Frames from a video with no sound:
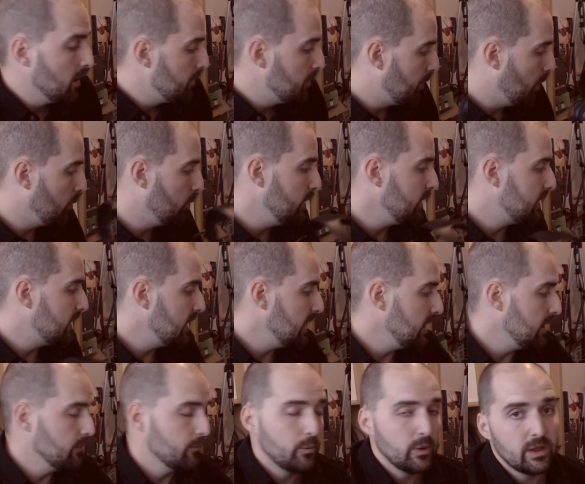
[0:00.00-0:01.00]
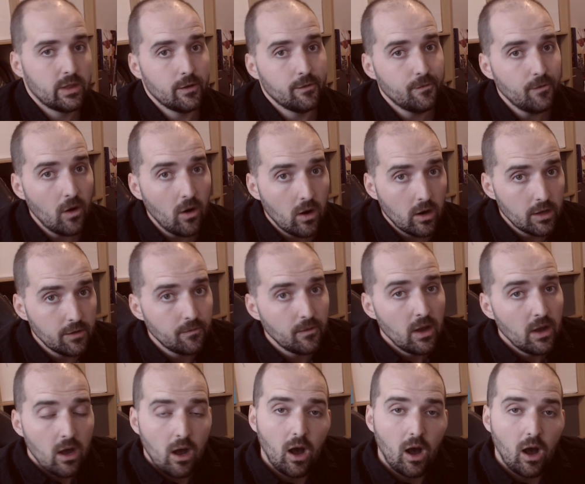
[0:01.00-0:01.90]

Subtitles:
but with the Vive,